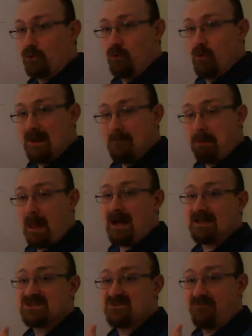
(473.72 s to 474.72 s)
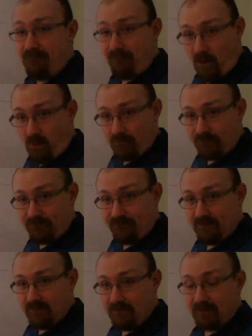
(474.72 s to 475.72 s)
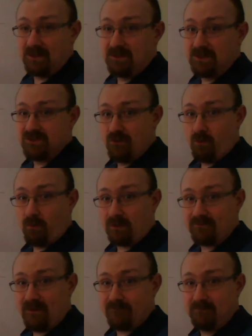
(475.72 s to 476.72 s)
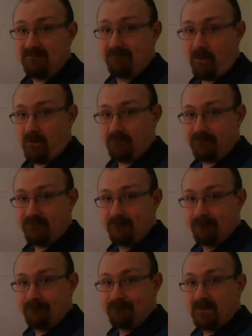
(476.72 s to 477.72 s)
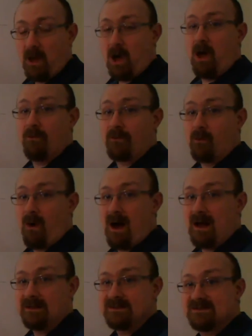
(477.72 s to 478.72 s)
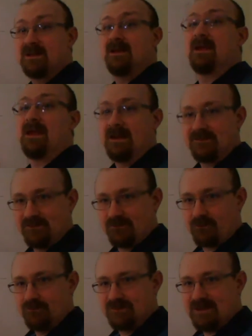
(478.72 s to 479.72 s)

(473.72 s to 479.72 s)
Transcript: true implies false, the conditional works out to be false. Otherwise, it's a true